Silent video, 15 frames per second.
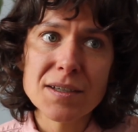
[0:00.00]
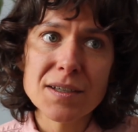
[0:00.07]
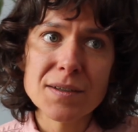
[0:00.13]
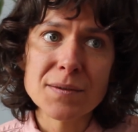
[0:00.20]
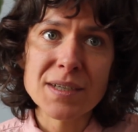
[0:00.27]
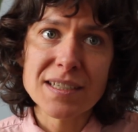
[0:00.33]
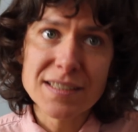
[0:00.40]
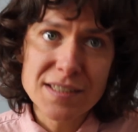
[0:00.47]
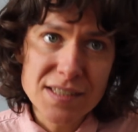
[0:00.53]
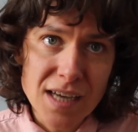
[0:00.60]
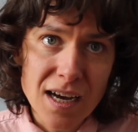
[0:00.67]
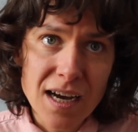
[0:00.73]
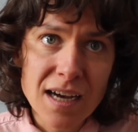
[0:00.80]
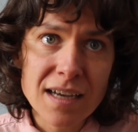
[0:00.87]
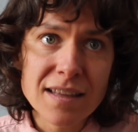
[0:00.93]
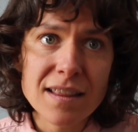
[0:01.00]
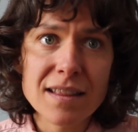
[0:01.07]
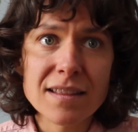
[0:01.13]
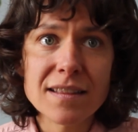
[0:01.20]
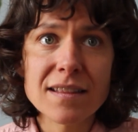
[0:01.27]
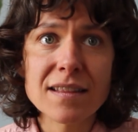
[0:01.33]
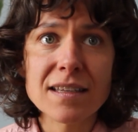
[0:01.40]
when I saw
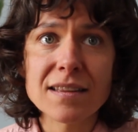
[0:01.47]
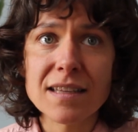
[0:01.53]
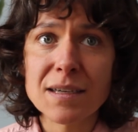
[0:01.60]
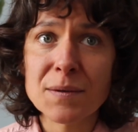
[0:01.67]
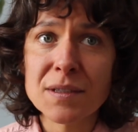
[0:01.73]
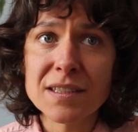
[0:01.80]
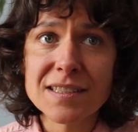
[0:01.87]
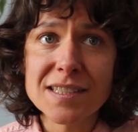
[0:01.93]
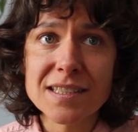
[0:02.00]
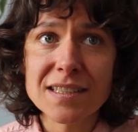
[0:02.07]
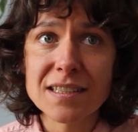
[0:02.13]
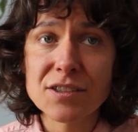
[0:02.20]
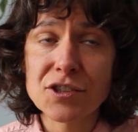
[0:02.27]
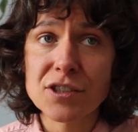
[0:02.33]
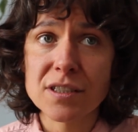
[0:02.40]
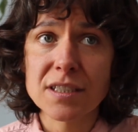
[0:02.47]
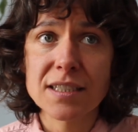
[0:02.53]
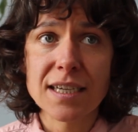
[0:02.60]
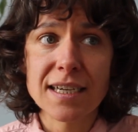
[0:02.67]
that they were listed this year,